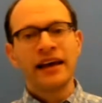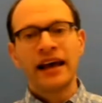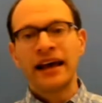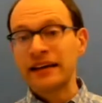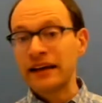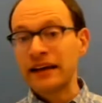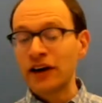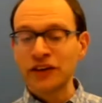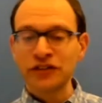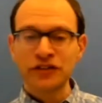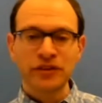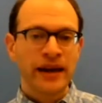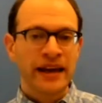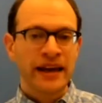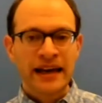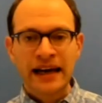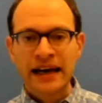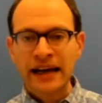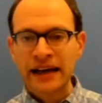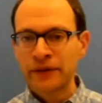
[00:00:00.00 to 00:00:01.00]
and also
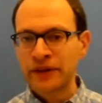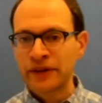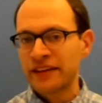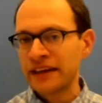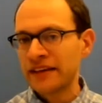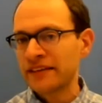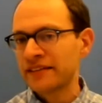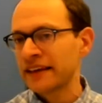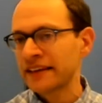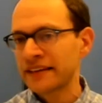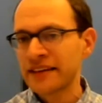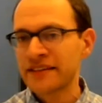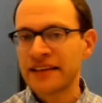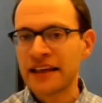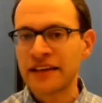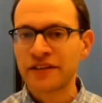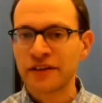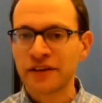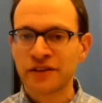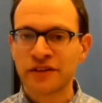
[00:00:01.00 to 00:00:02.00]
AI with things like the
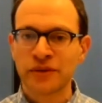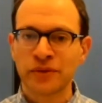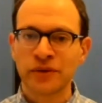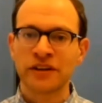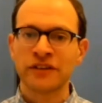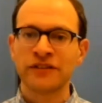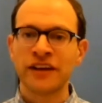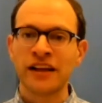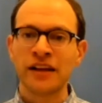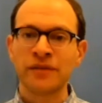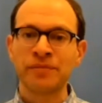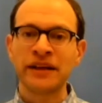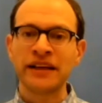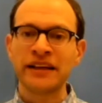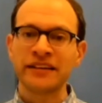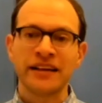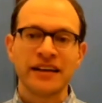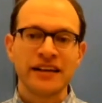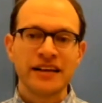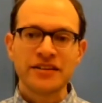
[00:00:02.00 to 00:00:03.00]
sensors that we're
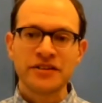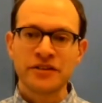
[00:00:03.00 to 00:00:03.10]
developing